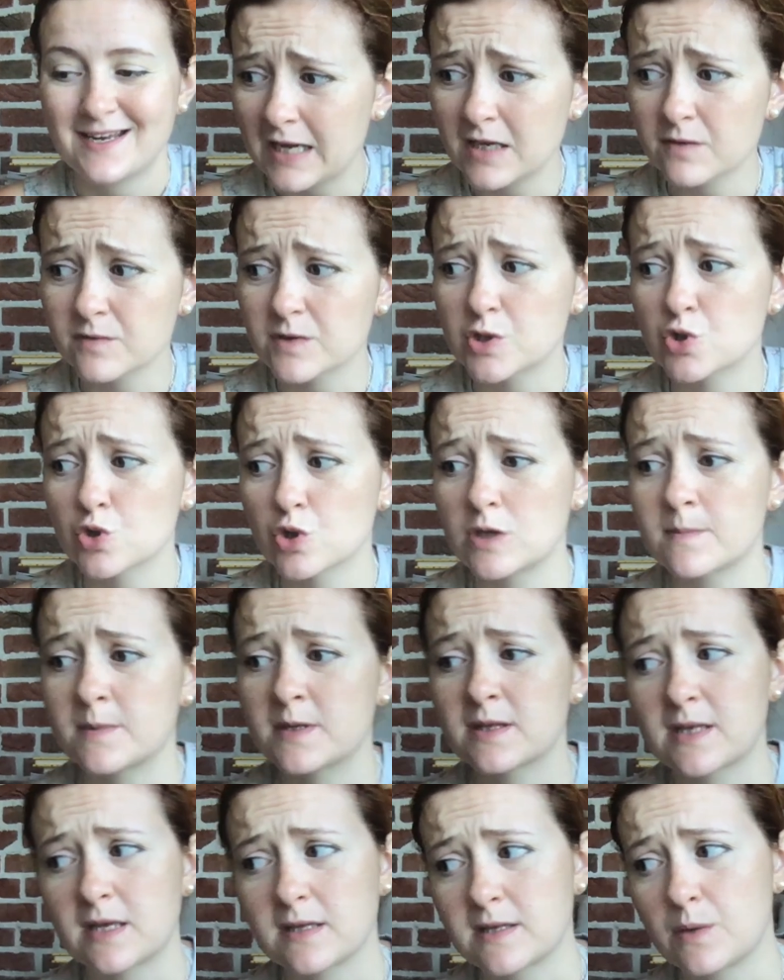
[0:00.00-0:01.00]
And the
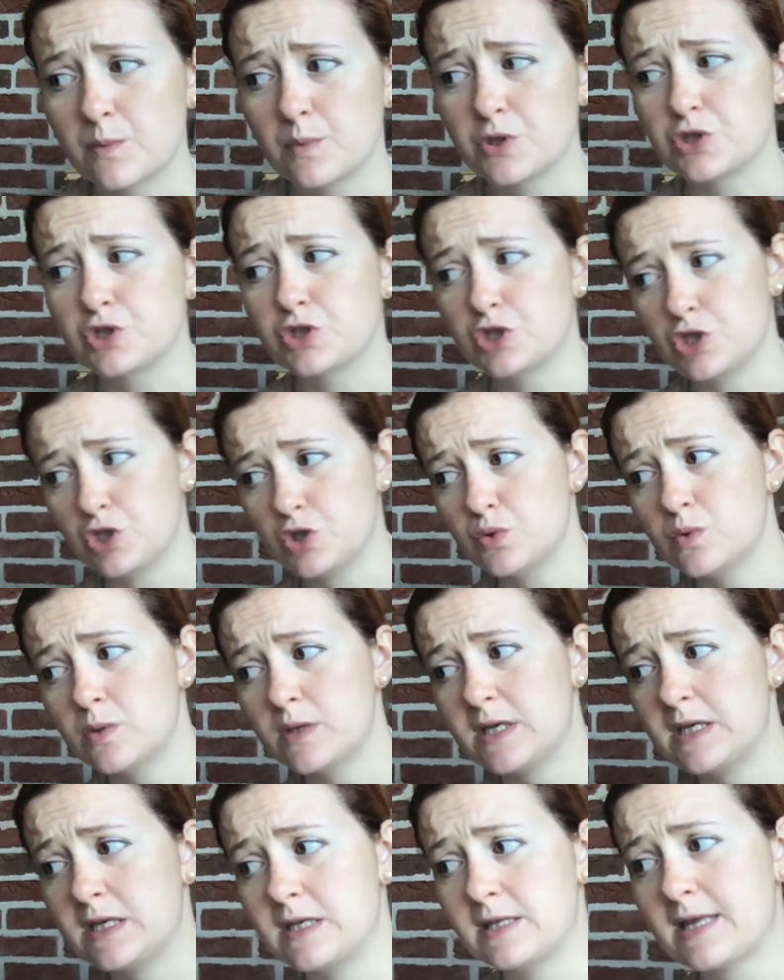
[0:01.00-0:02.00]
treatment that they would do
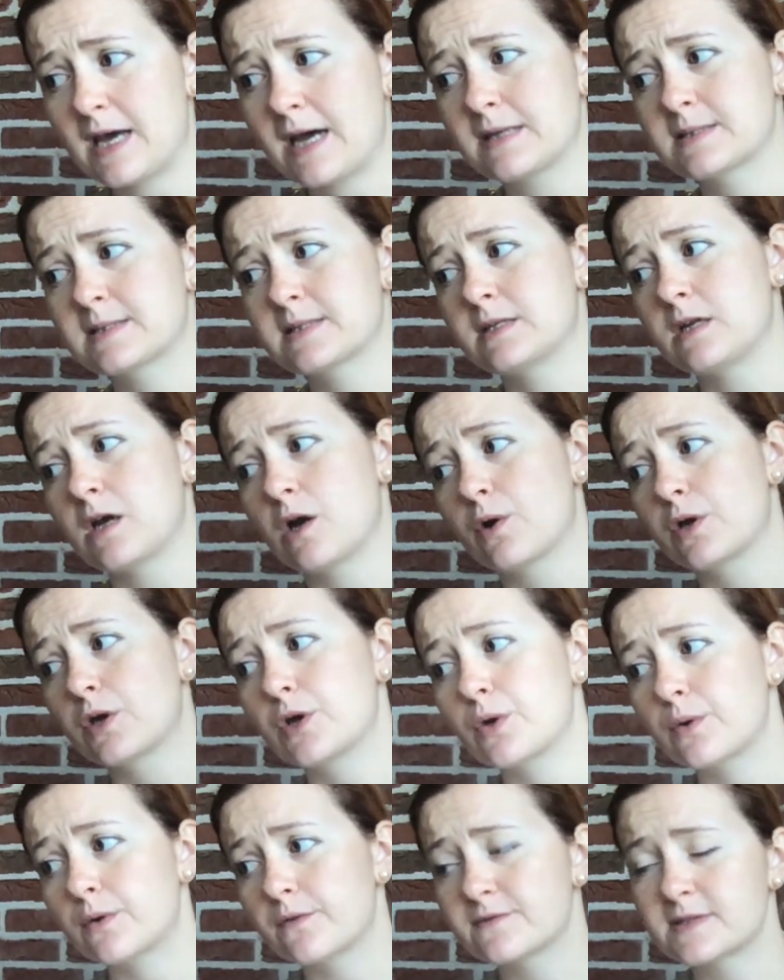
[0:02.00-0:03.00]
in that
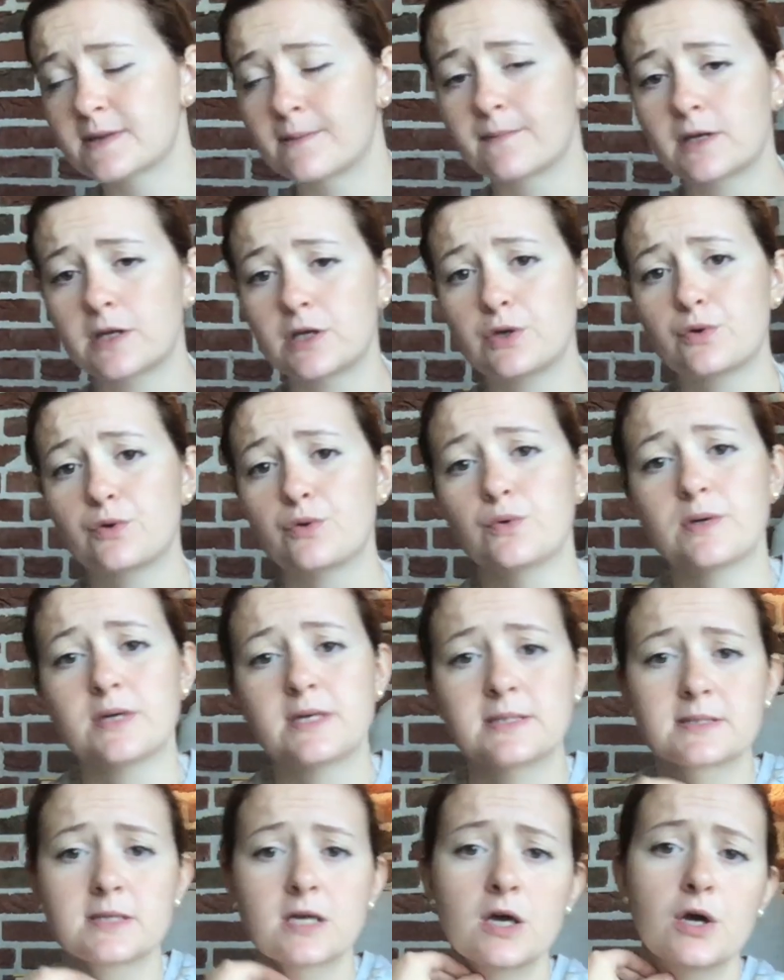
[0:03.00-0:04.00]
scenario of somebody who
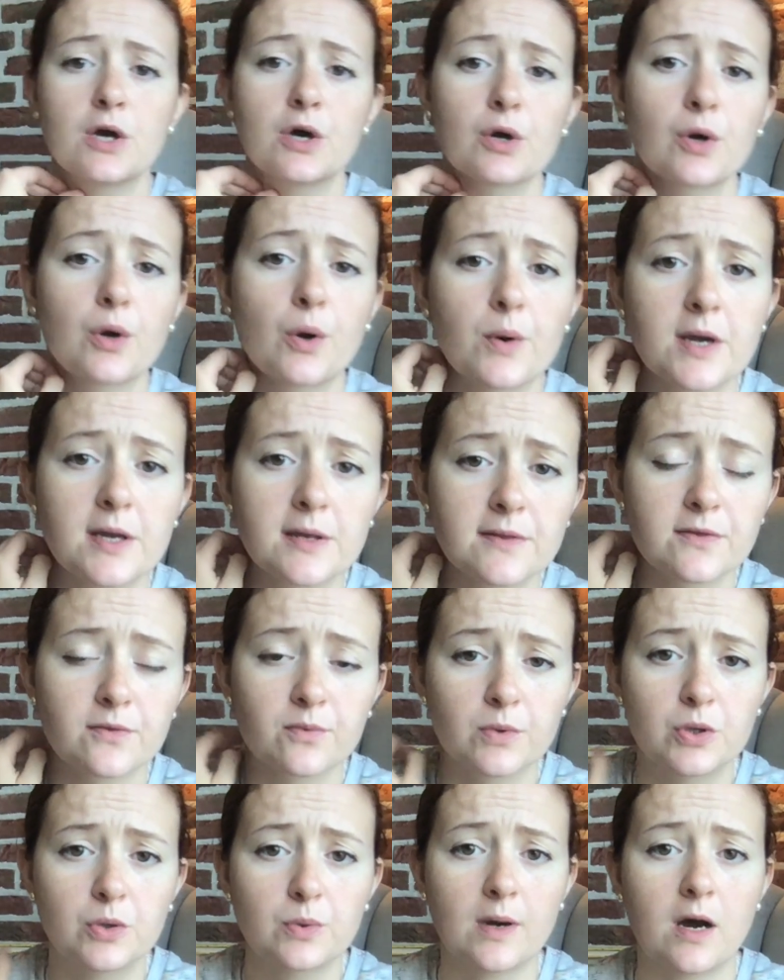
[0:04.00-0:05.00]
is going
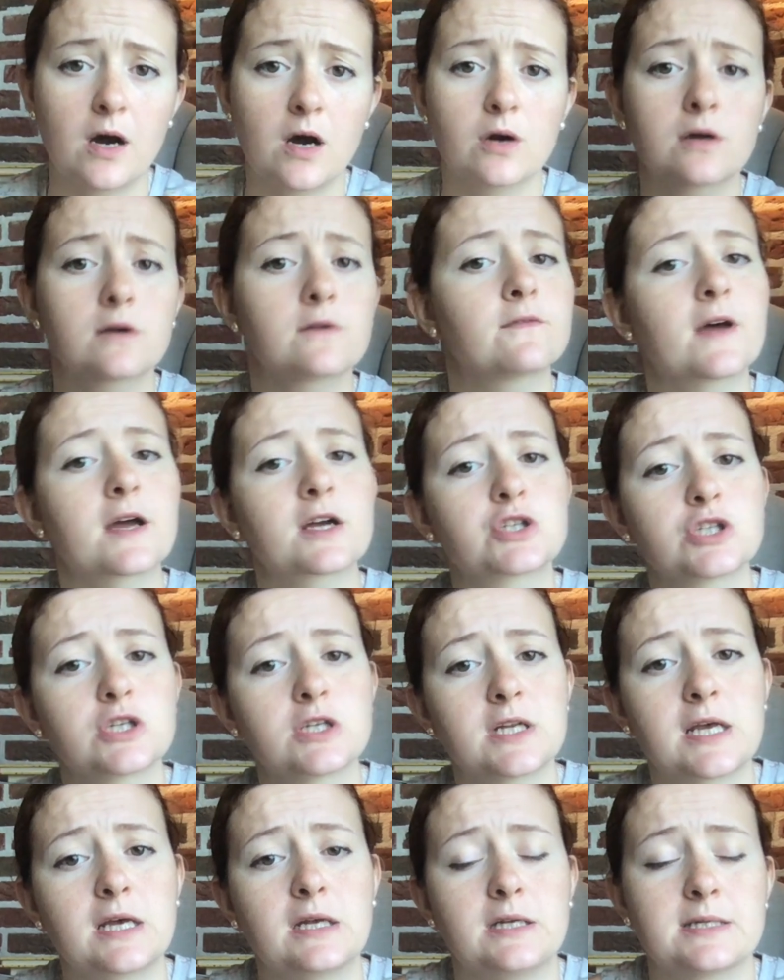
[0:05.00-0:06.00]
through a heart
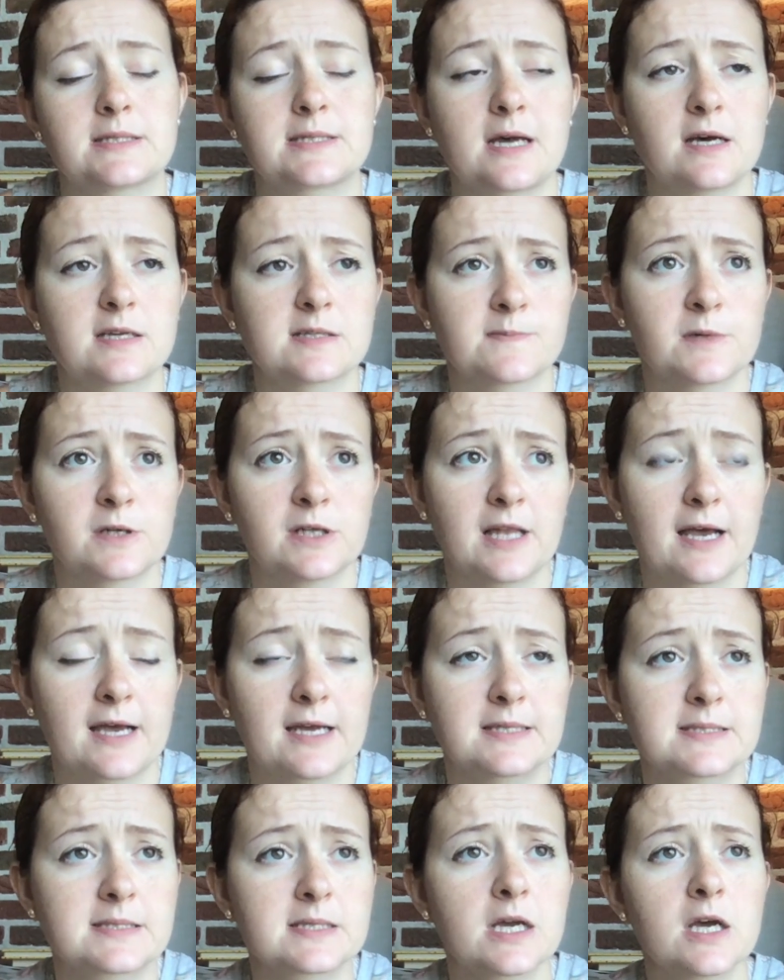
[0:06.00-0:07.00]
infection and is
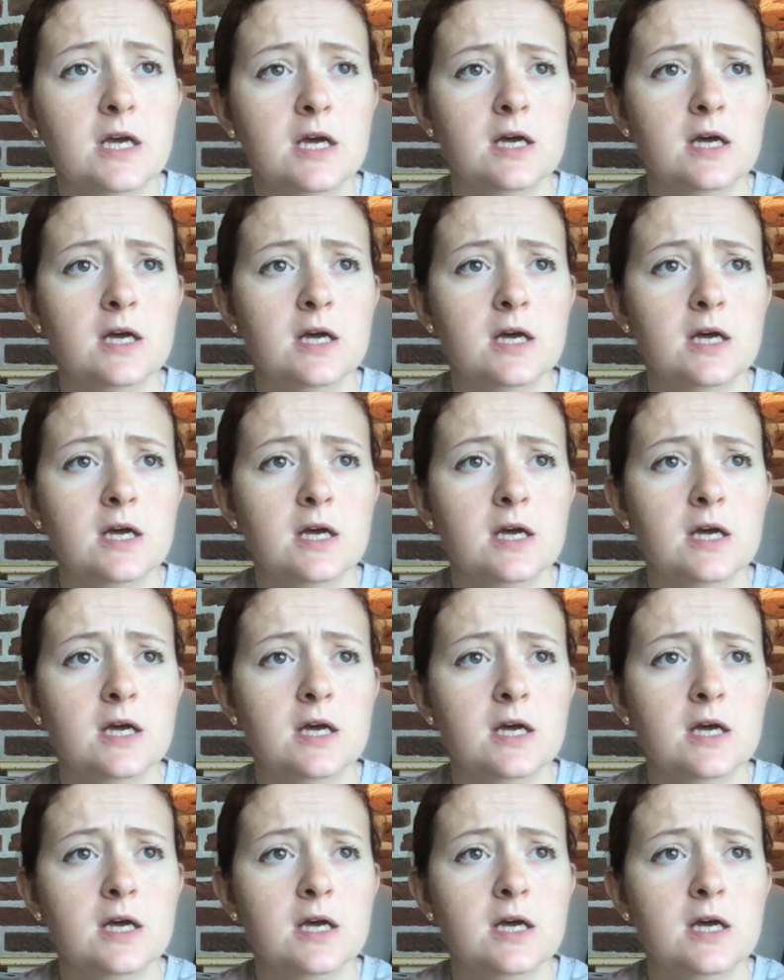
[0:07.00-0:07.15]
hospitalized,